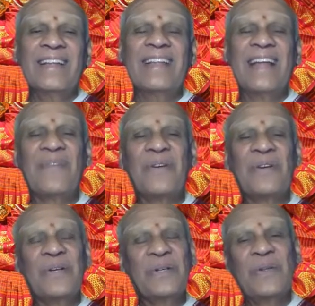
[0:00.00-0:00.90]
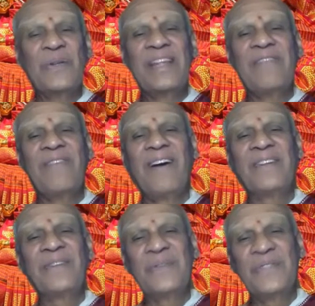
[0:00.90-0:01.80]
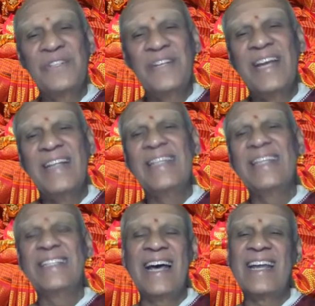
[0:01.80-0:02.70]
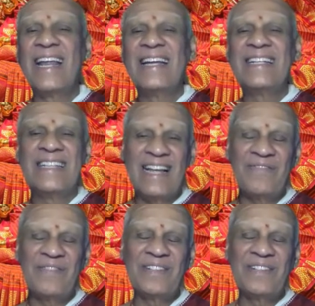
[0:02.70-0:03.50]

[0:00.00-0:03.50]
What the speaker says: Therefore, Shruti wants to change the channel itself.